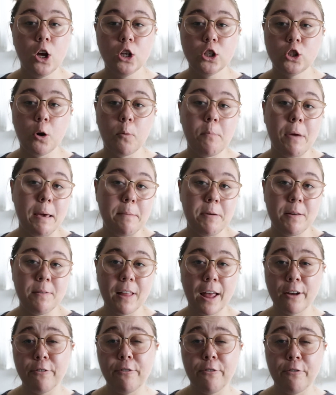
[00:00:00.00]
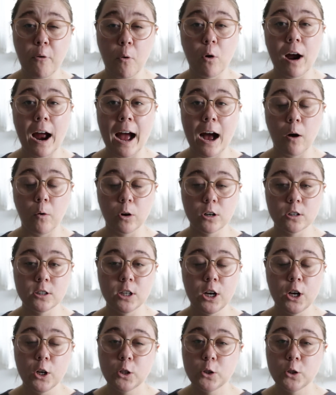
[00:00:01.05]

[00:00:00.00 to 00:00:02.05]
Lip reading: So maybe like 4 hours.